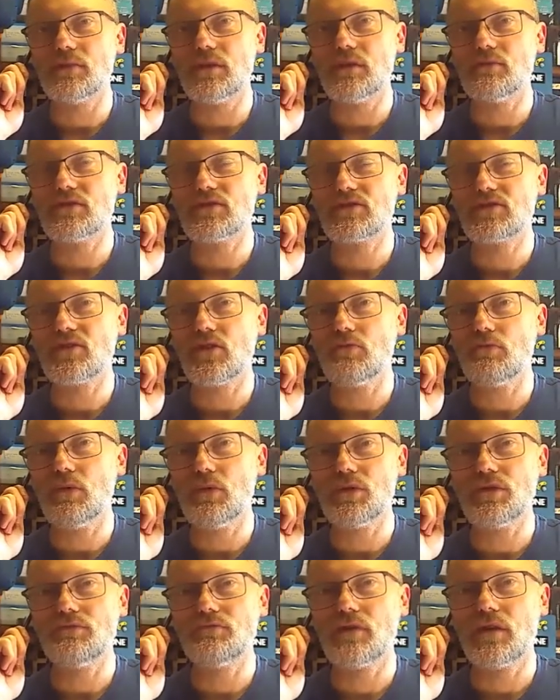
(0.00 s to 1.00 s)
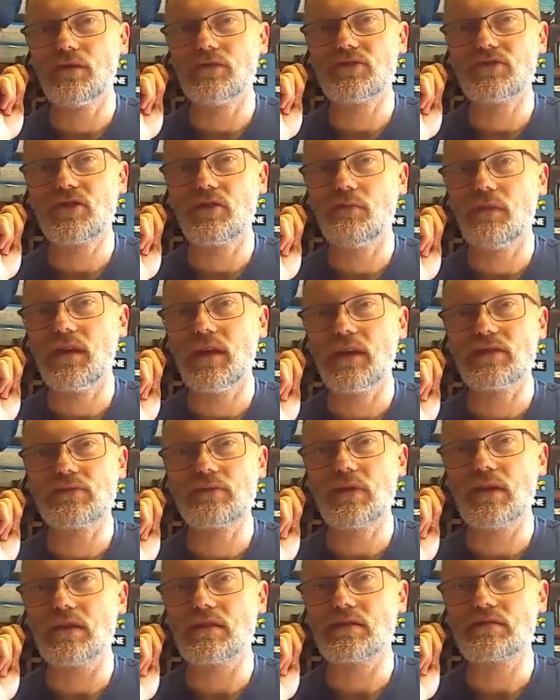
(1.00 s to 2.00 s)
it was so poorly run in so many
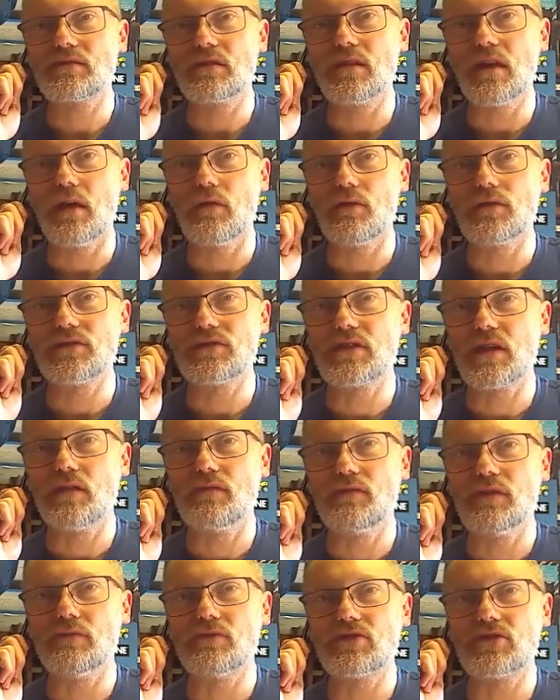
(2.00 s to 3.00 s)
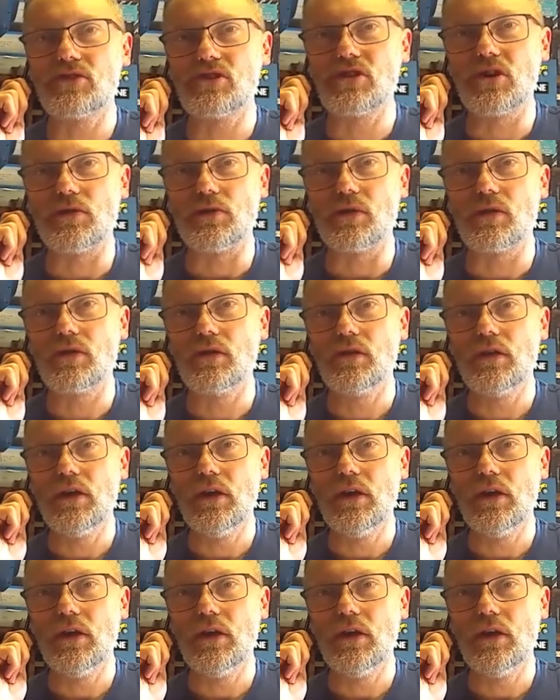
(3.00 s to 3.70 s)
aspects. Health and safety was a joke.